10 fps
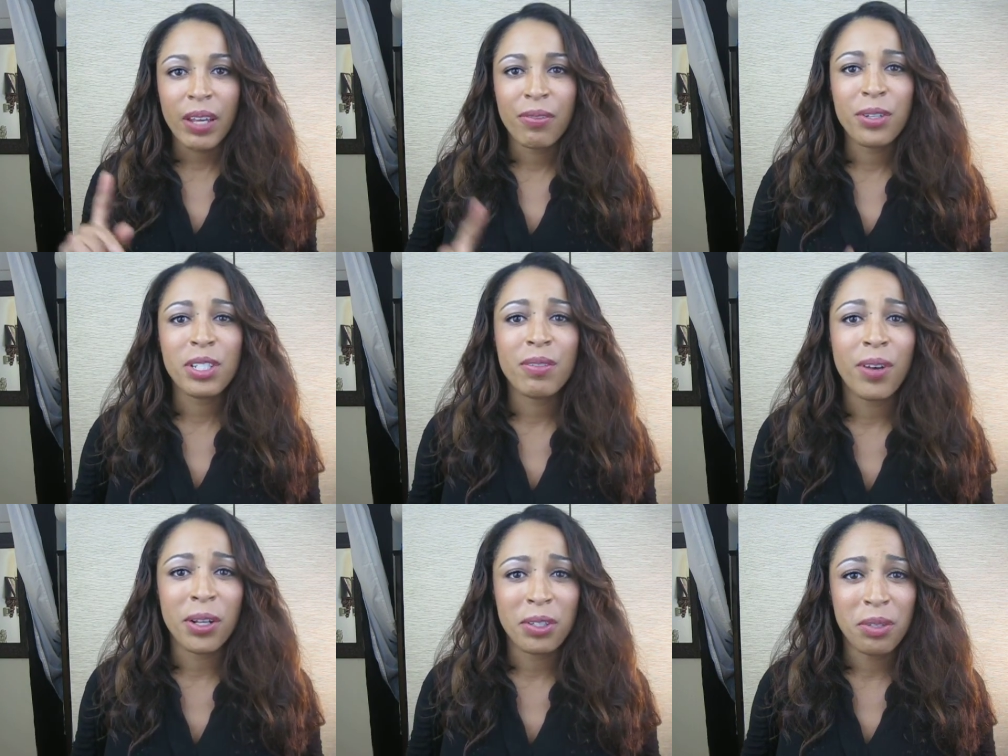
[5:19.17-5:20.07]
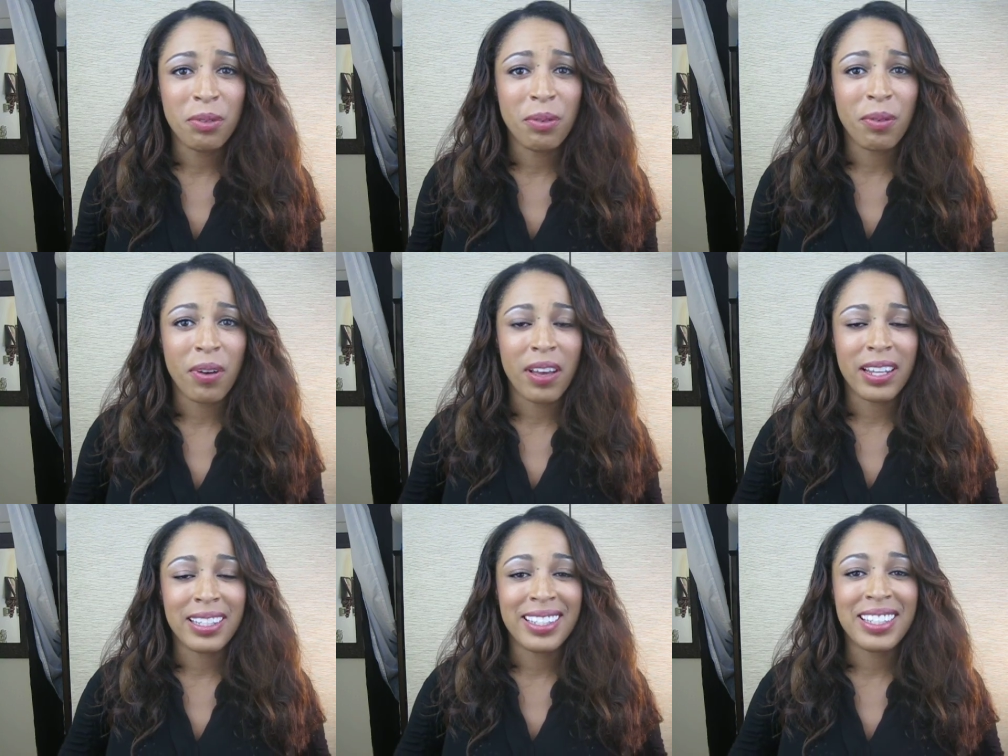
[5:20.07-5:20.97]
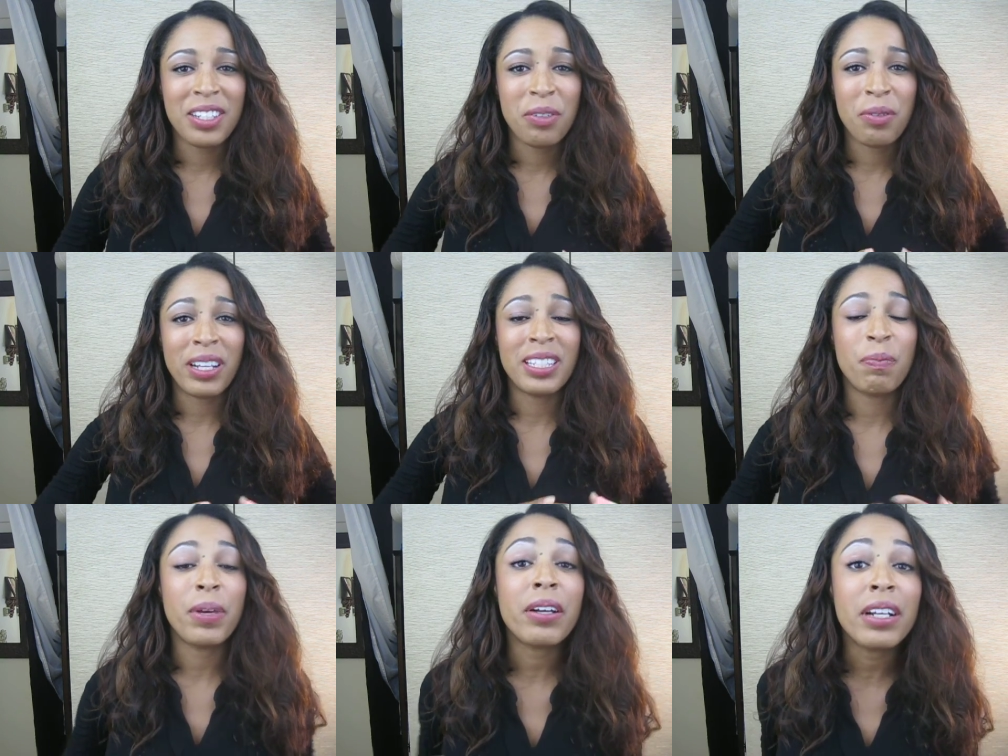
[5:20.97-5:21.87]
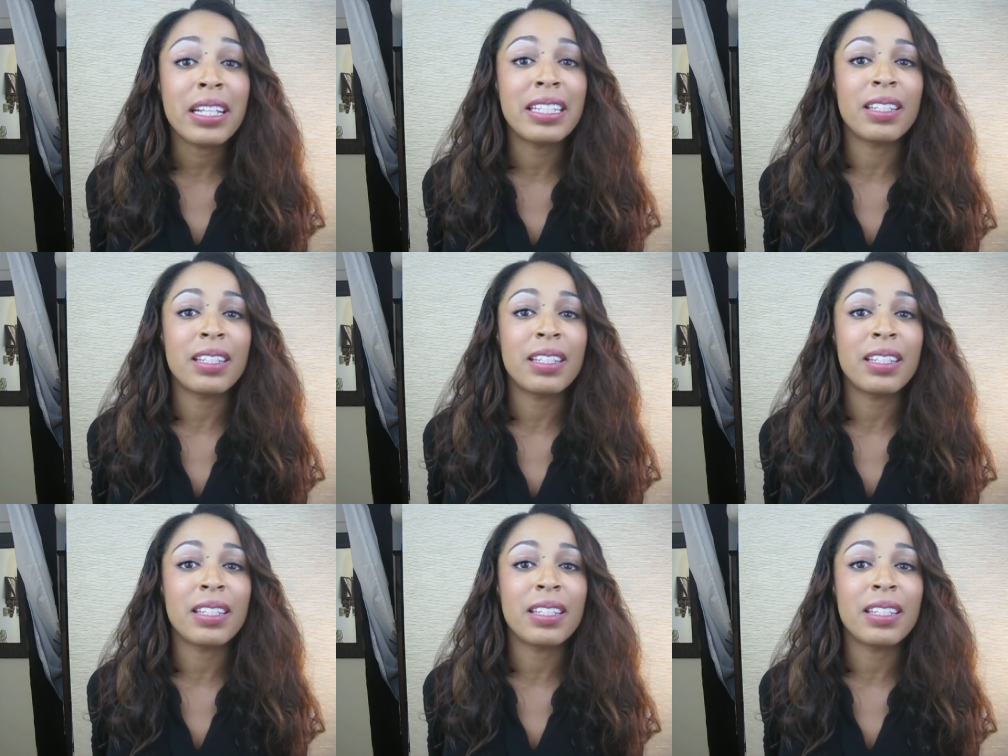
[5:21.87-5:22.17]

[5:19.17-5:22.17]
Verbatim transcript: first of all, to experience